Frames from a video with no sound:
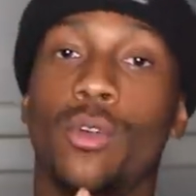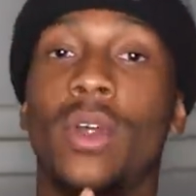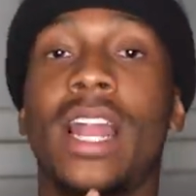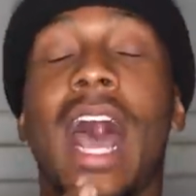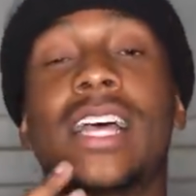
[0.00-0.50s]
to
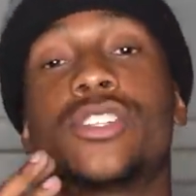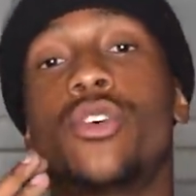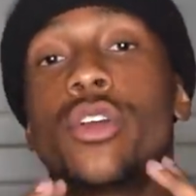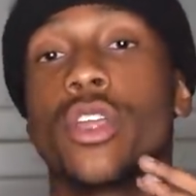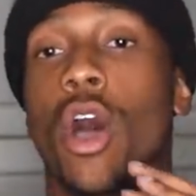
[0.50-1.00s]
realize
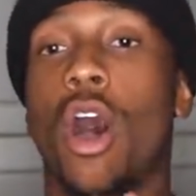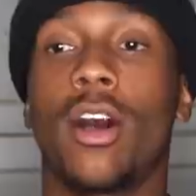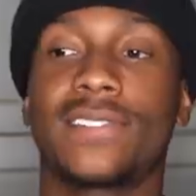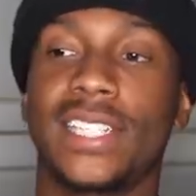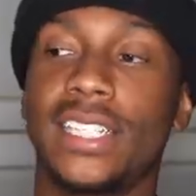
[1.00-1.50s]
during your
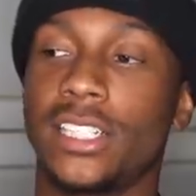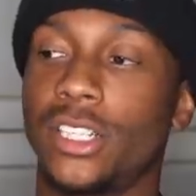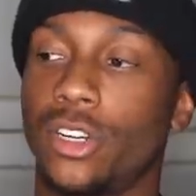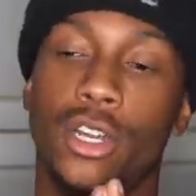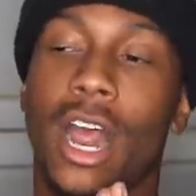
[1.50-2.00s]
off season,
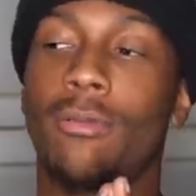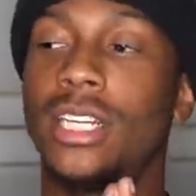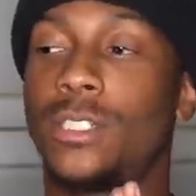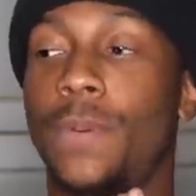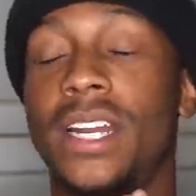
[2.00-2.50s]
you're, you're not
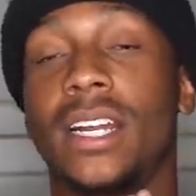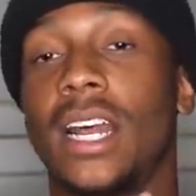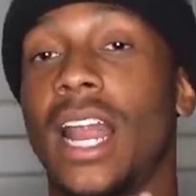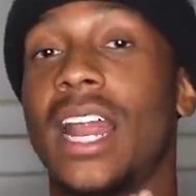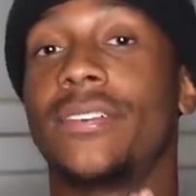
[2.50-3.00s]
really spending
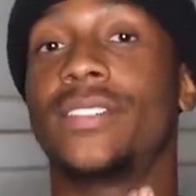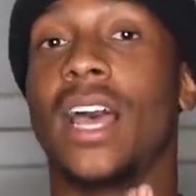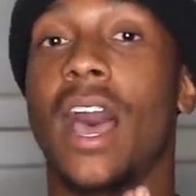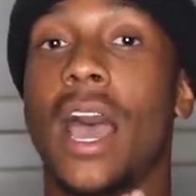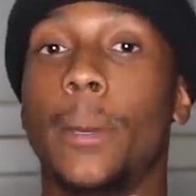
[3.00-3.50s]
a lot of
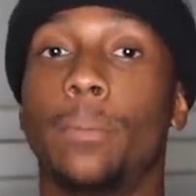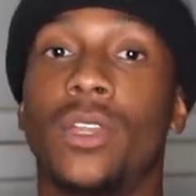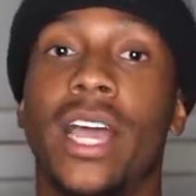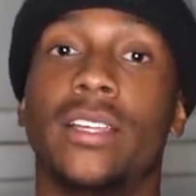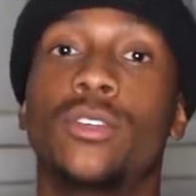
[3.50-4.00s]
time
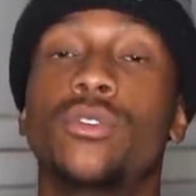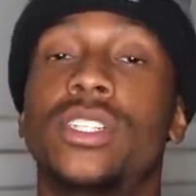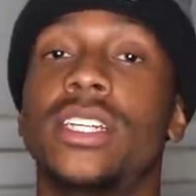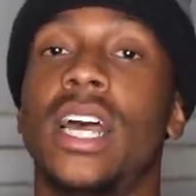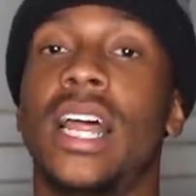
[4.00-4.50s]
like
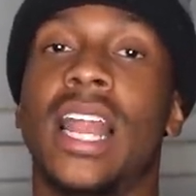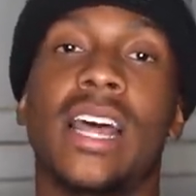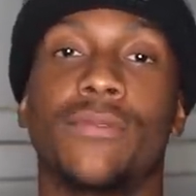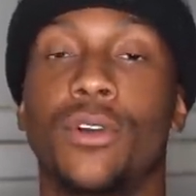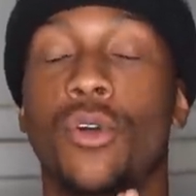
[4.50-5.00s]
using a
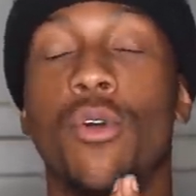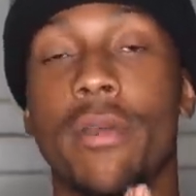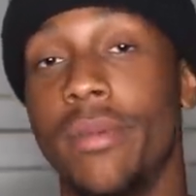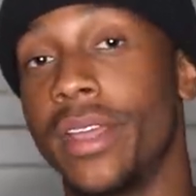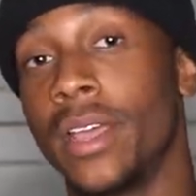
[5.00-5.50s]
lot of
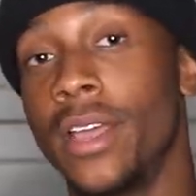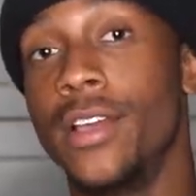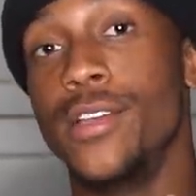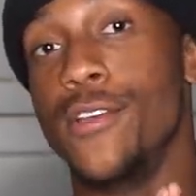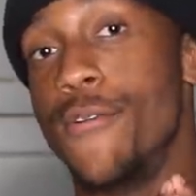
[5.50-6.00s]
equipment.
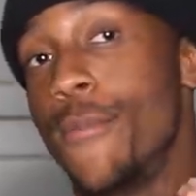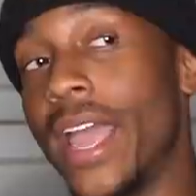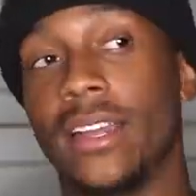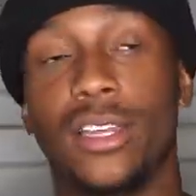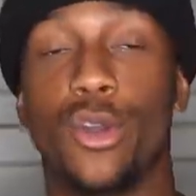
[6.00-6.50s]
You're
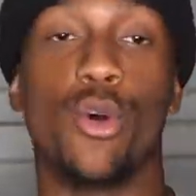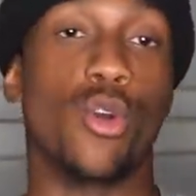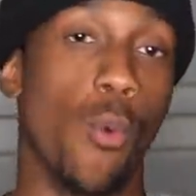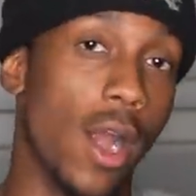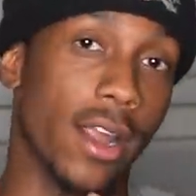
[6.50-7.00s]
mainly going
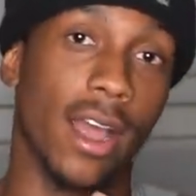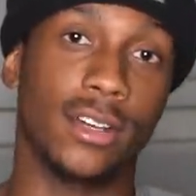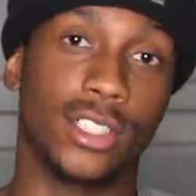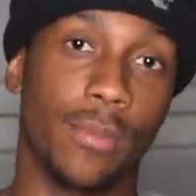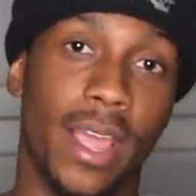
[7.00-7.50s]
to
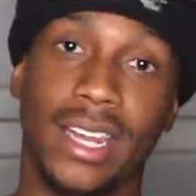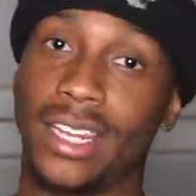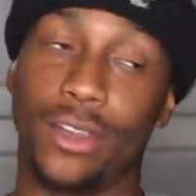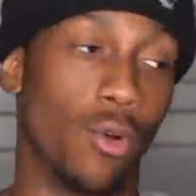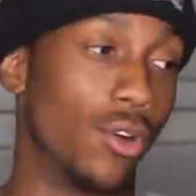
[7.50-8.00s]
workouts. You're
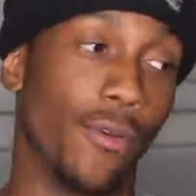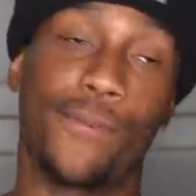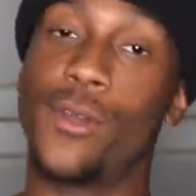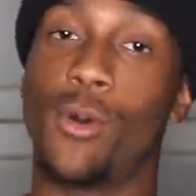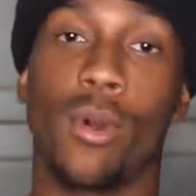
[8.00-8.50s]
mainly going to
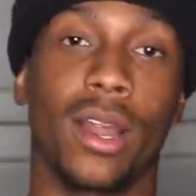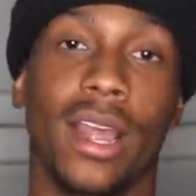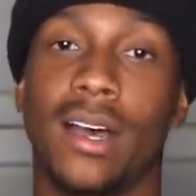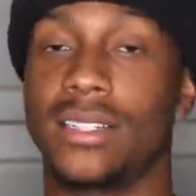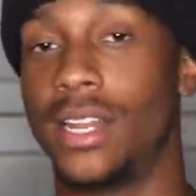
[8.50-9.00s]
field
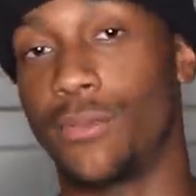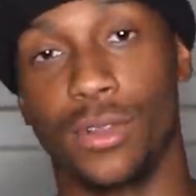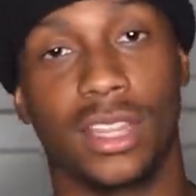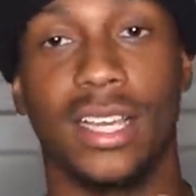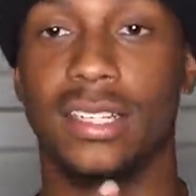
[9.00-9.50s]
workouts,
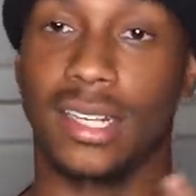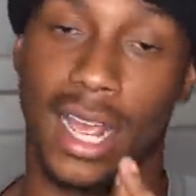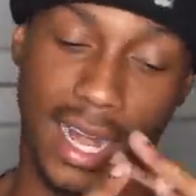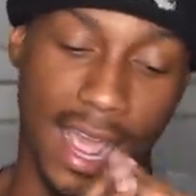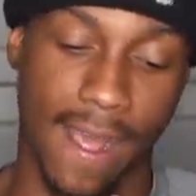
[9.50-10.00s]
different things
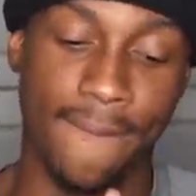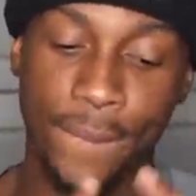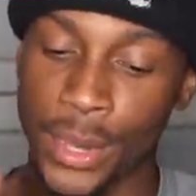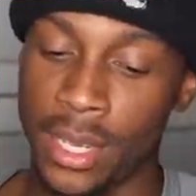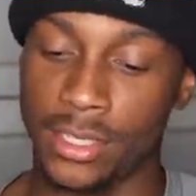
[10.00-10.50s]
like that.
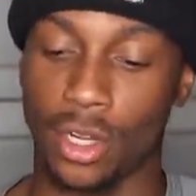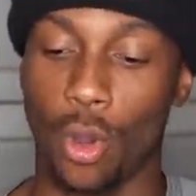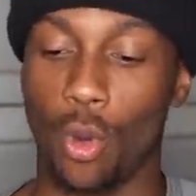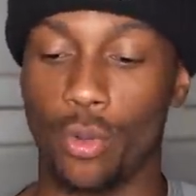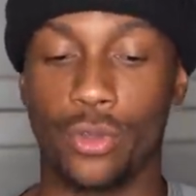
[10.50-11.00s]

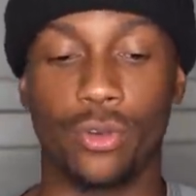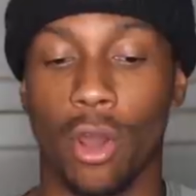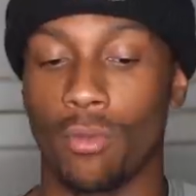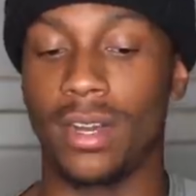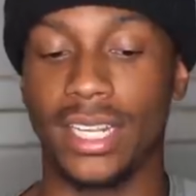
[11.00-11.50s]
So you
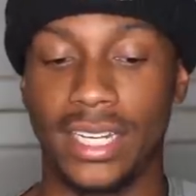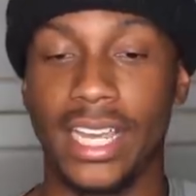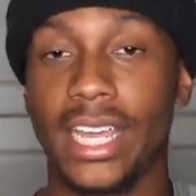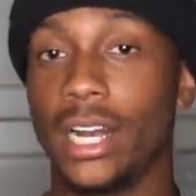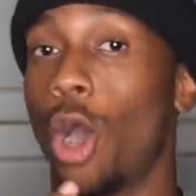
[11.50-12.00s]
don't really
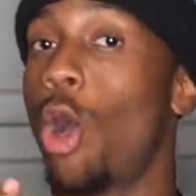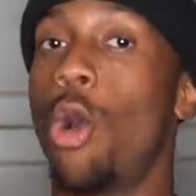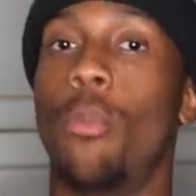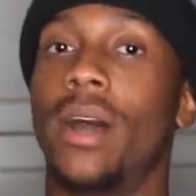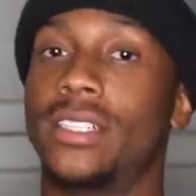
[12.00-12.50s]
need a
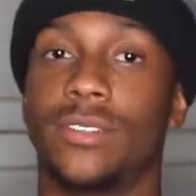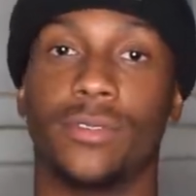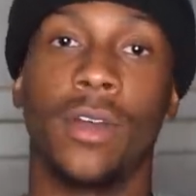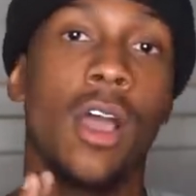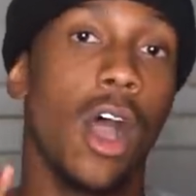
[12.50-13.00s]
whole bunch of
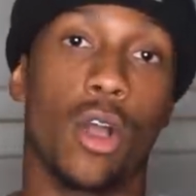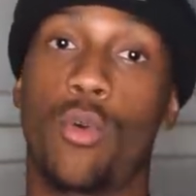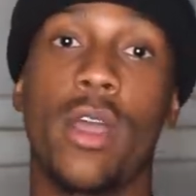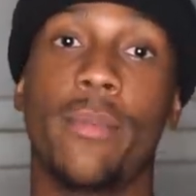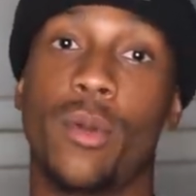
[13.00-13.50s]

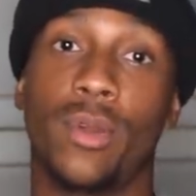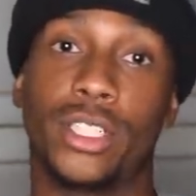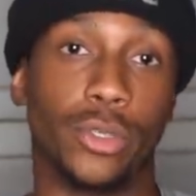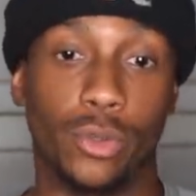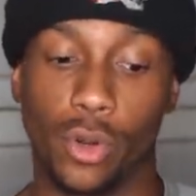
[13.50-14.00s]
equipment
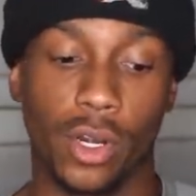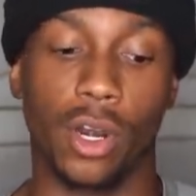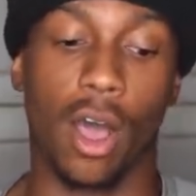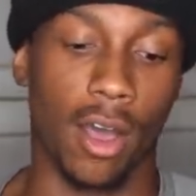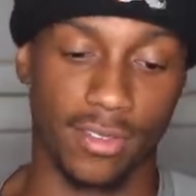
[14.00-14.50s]
with you during
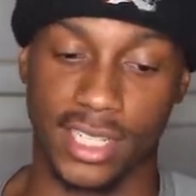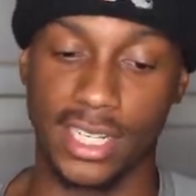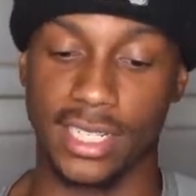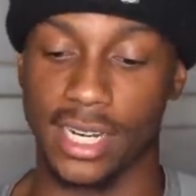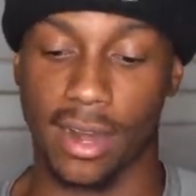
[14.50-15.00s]
the off
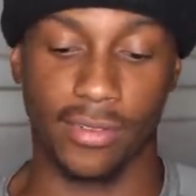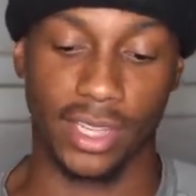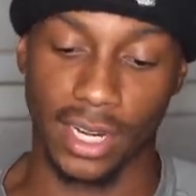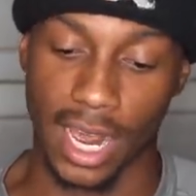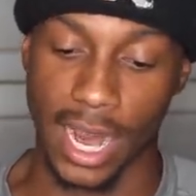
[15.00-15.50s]
season and
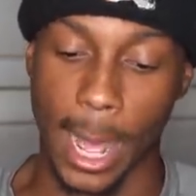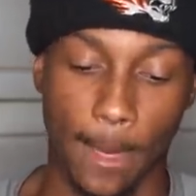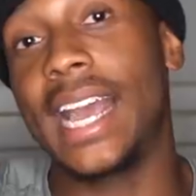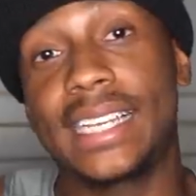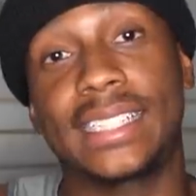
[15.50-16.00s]
everything like
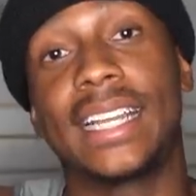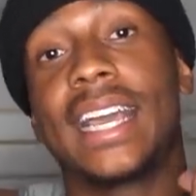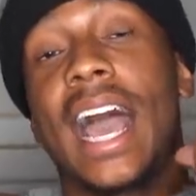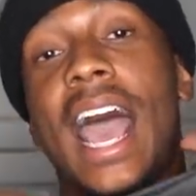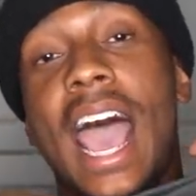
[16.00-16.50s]
that. Next
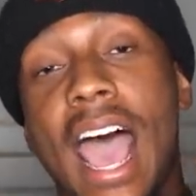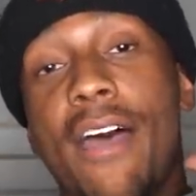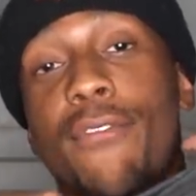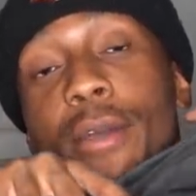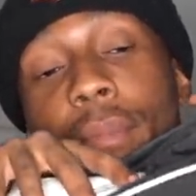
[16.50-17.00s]
thing I
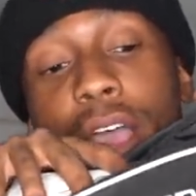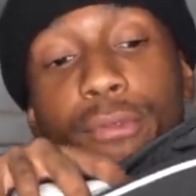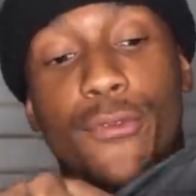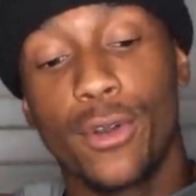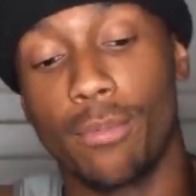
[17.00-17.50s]
have in my
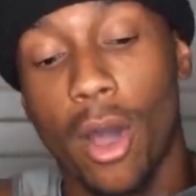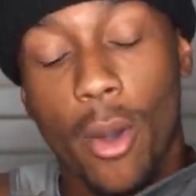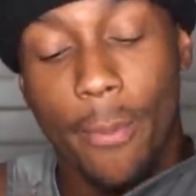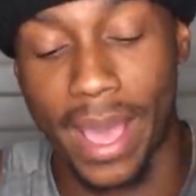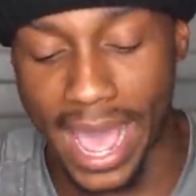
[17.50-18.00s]

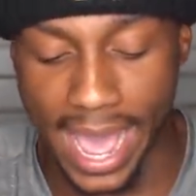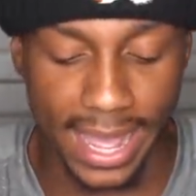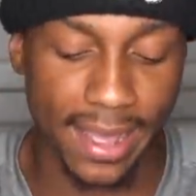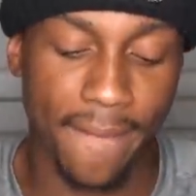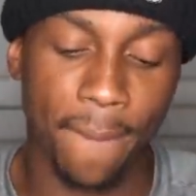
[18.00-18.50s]
football
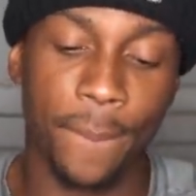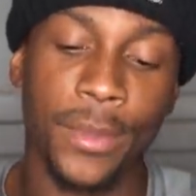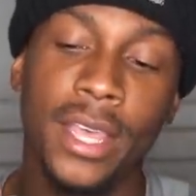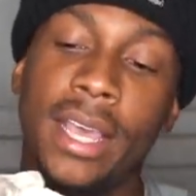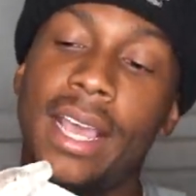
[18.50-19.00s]
bag
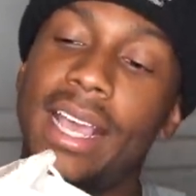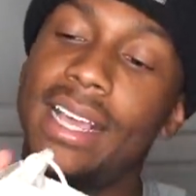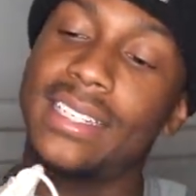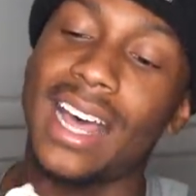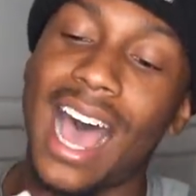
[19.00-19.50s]

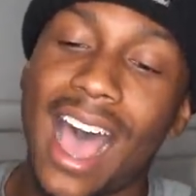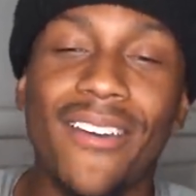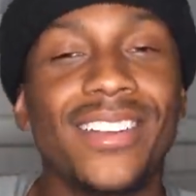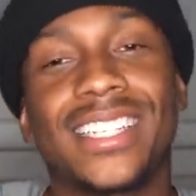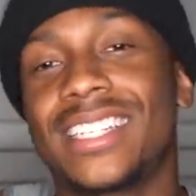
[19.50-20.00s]
is
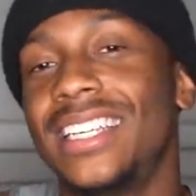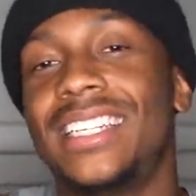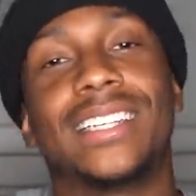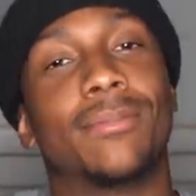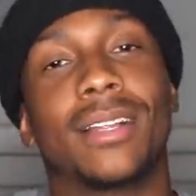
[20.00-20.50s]
obviously some